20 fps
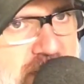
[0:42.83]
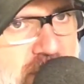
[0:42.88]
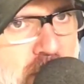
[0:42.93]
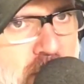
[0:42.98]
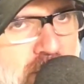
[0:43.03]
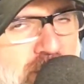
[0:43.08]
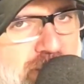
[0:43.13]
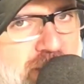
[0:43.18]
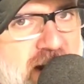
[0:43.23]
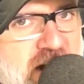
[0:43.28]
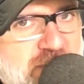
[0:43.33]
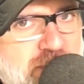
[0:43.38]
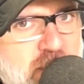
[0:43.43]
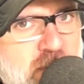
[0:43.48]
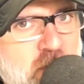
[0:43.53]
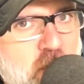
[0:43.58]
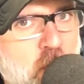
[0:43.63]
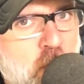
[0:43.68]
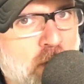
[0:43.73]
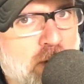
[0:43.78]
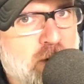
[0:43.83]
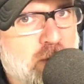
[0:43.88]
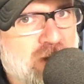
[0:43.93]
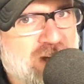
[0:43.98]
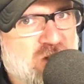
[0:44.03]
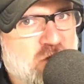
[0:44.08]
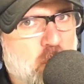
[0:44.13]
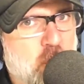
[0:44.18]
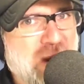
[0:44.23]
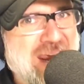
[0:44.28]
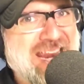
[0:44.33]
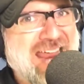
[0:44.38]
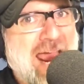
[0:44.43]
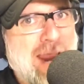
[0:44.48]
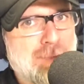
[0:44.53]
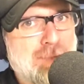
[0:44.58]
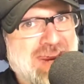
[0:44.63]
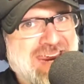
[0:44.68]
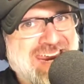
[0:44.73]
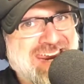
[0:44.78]
there on Facebook, or you can tweet
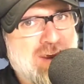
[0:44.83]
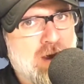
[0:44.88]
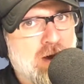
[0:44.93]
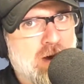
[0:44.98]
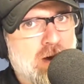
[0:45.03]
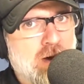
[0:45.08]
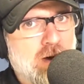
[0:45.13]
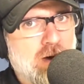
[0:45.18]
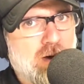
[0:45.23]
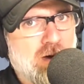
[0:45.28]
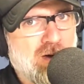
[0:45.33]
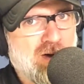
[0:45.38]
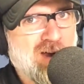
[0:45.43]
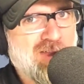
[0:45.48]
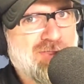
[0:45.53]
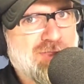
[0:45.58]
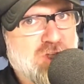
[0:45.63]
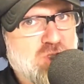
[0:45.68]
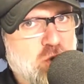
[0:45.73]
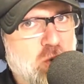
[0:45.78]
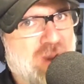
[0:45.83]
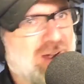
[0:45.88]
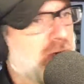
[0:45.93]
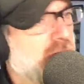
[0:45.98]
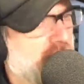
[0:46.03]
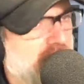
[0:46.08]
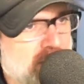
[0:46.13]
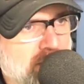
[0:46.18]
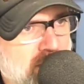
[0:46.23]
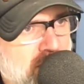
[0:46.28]
at me on the Twitter